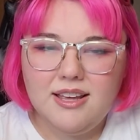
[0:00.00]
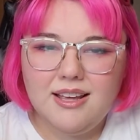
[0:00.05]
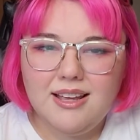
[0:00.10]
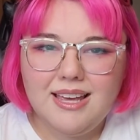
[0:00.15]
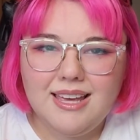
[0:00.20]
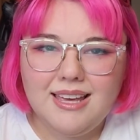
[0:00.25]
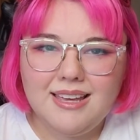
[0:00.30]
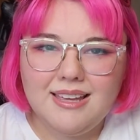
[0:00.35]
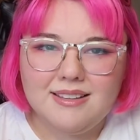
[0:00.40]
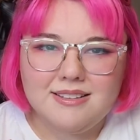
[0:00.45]

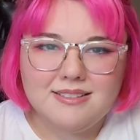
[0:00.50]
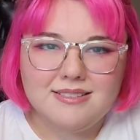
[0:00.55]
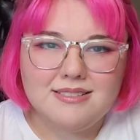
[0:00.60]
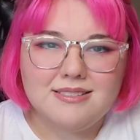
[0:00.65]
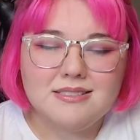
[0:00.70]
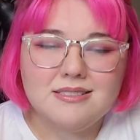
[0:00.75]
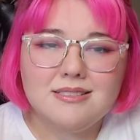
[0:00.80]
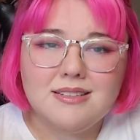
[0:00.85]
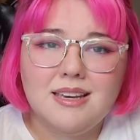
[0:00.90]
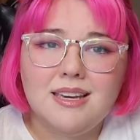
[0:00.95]

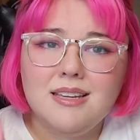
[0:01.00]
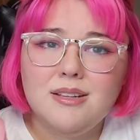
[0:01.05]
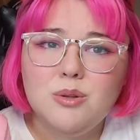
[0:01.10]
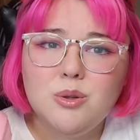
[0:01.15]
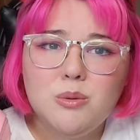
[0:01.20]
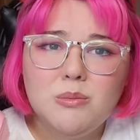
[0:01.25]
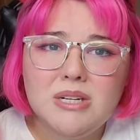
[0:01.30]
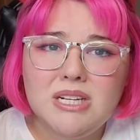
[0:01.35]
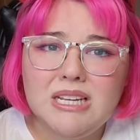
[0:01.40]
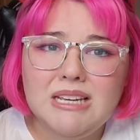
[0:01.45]
and ain't
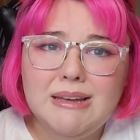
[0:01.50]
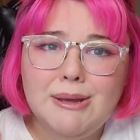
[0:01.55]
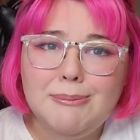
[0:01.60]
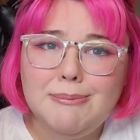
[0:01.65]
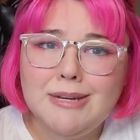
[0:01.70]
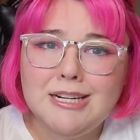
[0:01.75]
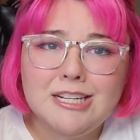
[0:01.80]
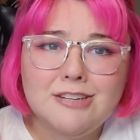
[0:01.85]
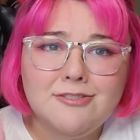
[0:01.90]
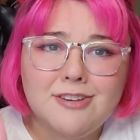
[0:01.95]
nobody got
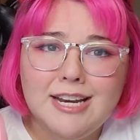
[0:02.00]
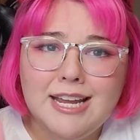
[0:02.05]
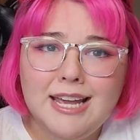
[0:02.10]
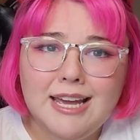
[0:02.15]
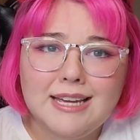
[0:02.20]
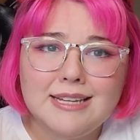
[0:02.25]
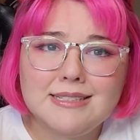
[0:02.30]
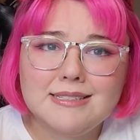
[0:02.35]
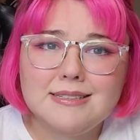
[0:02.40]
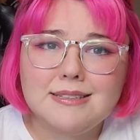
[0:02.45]
money for
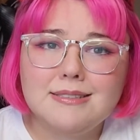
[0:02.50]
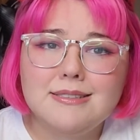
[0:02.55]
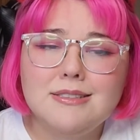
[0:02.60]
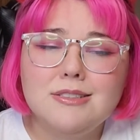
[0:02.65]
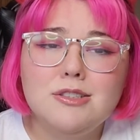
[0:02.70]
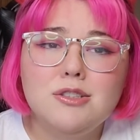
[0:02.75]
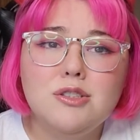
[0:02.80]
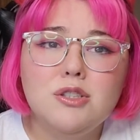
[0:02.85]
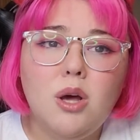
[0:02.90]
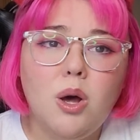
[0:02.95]
that.
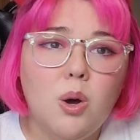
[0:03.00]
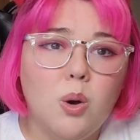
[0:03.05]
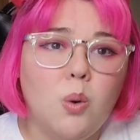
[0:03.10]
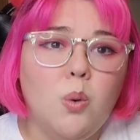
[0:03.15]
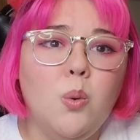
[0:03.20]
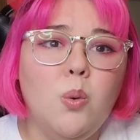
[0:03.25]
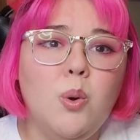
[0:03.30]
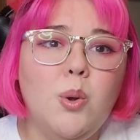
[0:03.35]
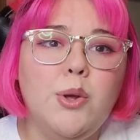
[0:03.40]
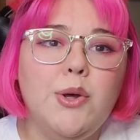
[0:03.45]

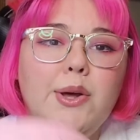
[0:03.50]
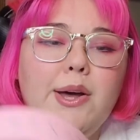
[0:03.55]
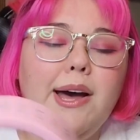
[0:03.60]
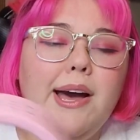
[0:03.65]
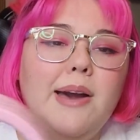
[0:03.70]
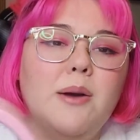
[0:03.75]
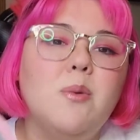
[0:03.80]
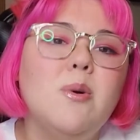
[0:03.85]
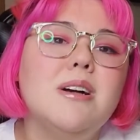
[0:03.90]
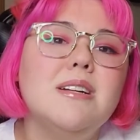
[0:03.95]
So
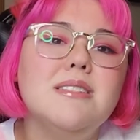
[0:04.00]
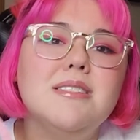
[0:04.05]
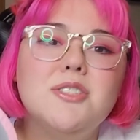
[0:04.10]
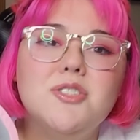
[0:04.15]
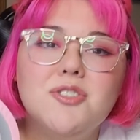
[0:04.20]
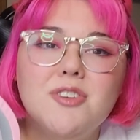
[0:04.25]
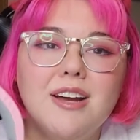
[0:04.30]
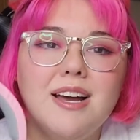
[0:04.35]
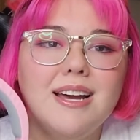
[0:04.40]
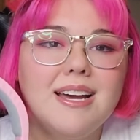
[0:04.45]
I want to
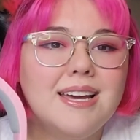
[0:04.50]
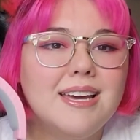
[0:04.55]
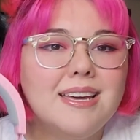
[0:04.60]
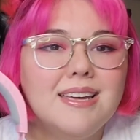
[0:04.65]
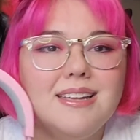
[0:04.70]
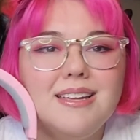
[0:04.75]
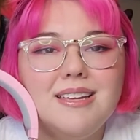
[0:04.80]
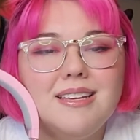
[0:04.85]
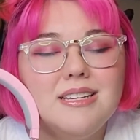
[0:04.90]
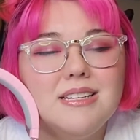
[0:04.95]
try
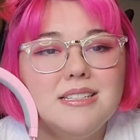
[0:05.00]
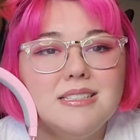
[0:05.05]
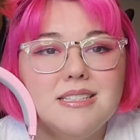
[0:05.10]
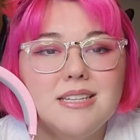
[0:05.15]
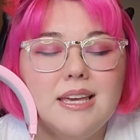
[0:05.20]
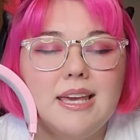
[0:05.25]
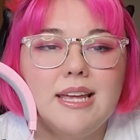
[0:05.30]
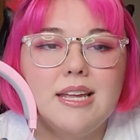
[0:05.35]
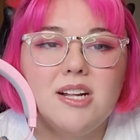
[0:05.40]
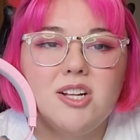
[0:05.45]

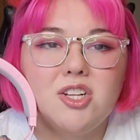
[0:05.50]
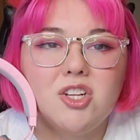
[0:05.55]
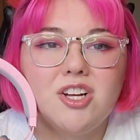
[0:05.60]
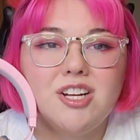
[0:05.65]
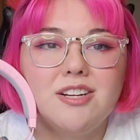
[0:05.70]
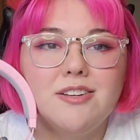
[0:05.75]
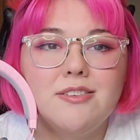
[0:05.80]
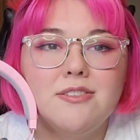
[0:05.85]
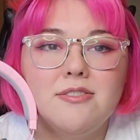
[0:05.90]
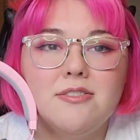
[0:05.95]
to get a
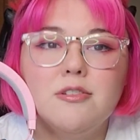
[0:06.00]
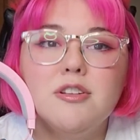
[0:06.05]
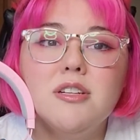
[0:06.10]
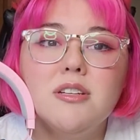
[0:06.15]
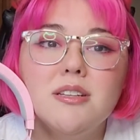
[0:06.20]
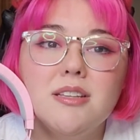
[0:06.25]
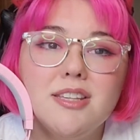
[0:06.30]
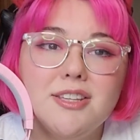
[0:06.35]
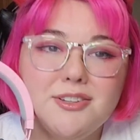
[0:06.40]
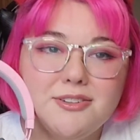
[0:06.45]
lot of
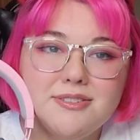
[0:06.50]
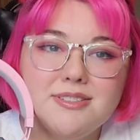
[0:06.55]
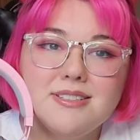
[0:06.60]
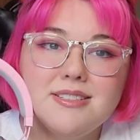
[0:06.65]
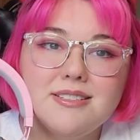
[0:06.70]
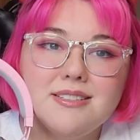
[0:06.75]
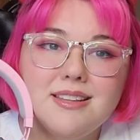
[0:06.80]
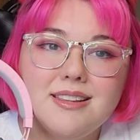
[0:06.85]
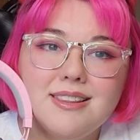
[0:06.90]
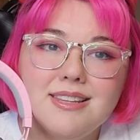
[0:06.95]
cute
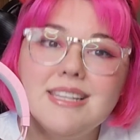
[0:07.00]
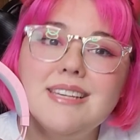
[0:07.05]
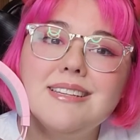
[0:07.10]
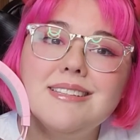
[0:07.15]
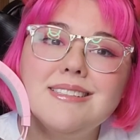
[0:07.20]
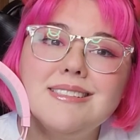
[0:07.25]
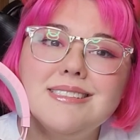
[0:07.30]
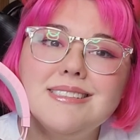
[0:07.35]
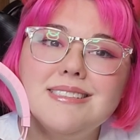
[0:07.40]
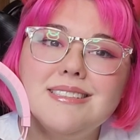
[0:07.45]

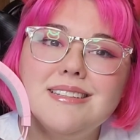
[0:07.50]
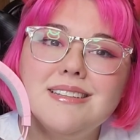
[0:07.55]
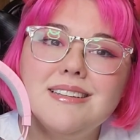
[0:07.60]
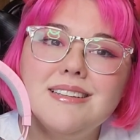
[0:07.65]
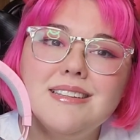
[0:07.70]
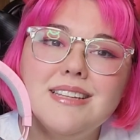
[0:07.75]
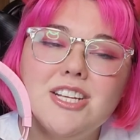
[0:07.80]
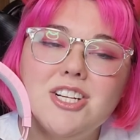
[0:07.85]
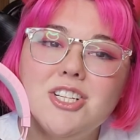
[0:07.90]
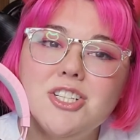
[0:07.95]
things
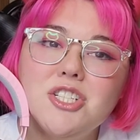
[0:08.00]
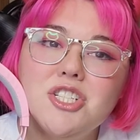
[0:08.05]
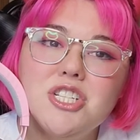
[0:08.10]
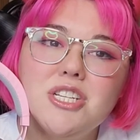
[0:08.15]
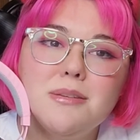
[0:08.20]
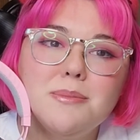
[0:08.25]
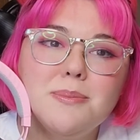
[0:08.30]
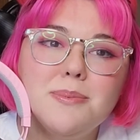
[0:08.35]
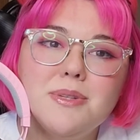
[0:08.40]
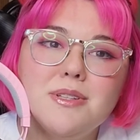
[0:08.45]
that are
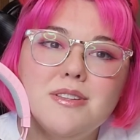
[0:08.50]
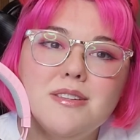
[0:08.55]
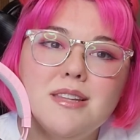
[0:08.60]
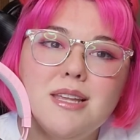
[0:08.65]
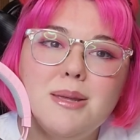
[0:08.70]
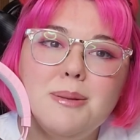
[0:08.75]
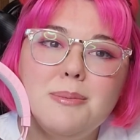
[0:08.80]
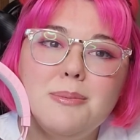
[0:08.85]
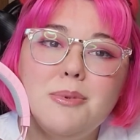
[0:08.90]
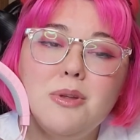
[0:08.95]
cheap,
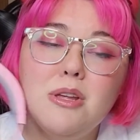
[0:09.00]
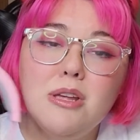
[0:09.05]
that